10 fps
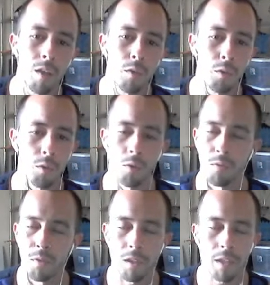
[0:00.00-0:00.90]
who
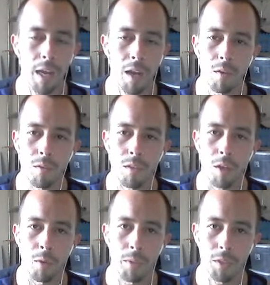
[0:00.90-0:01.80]
filled out
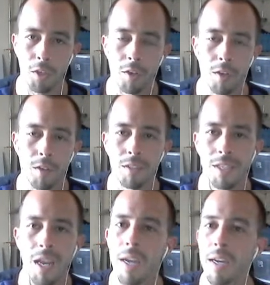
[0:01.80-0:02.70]
a return
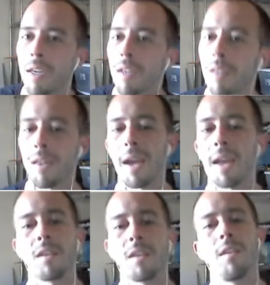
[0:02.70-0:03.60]
saying
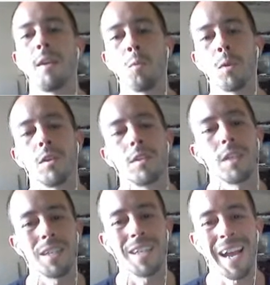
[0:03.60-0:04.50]
that they weren't
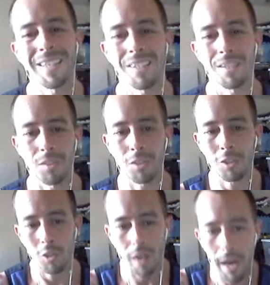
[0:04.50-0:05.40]
as
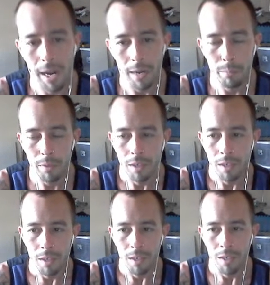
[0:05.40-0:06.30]
described,
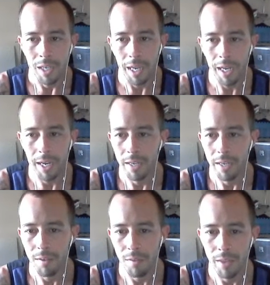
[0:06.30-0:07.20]

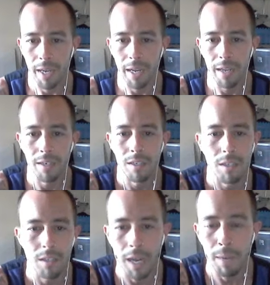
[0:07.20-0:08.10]
and that
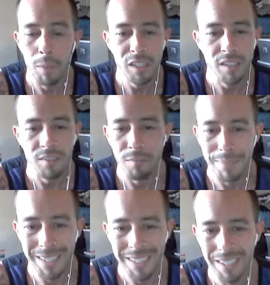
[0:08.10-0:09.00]
I must have
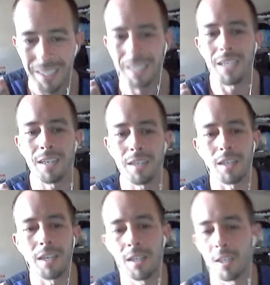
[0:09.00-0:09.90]
missed it in
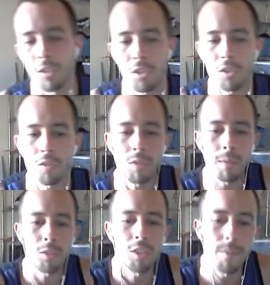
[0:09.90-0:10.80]
the
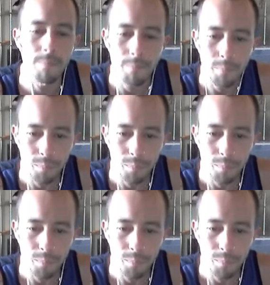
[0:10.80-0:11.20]
description.